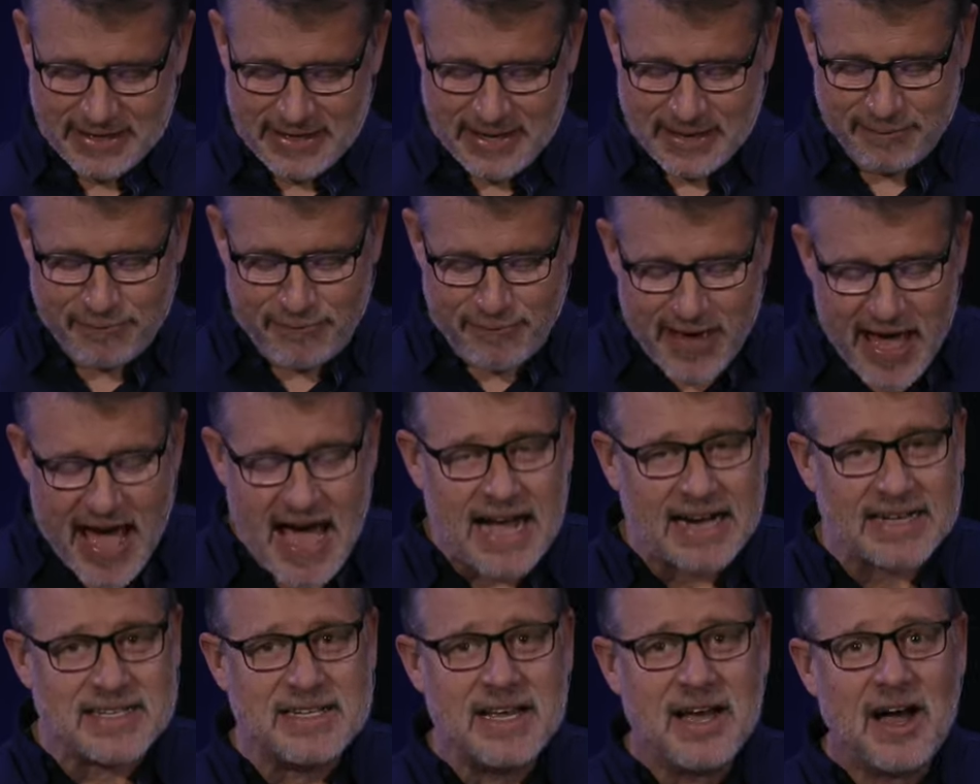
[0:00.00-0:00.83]
In
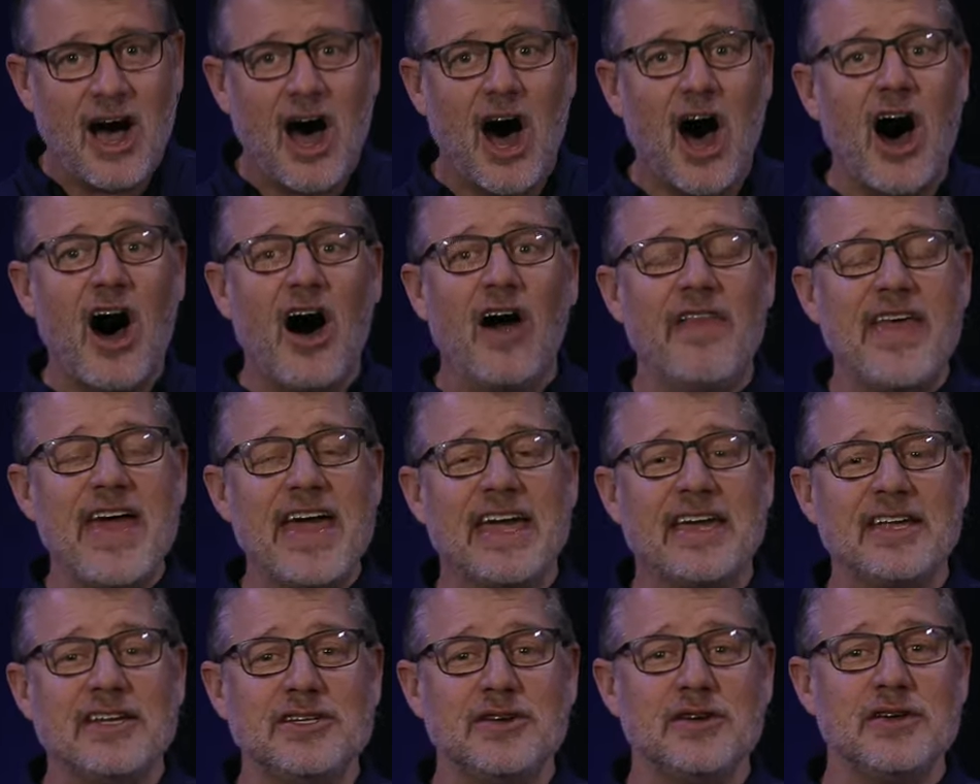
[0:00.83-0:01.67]
fact, all they
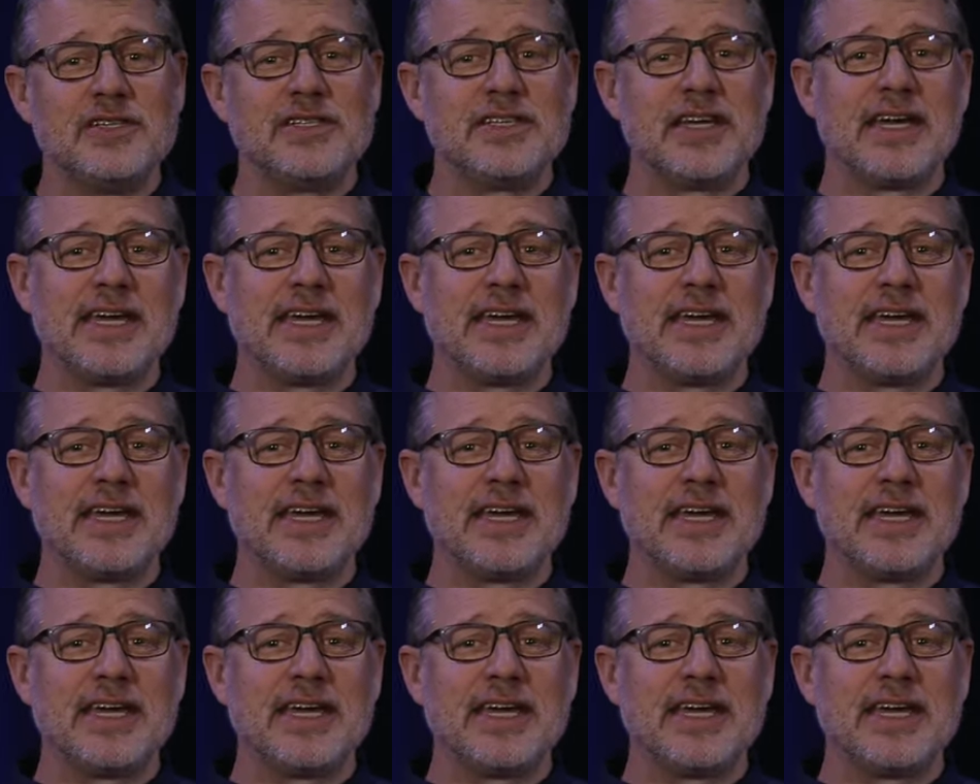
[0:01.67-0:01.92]
can do is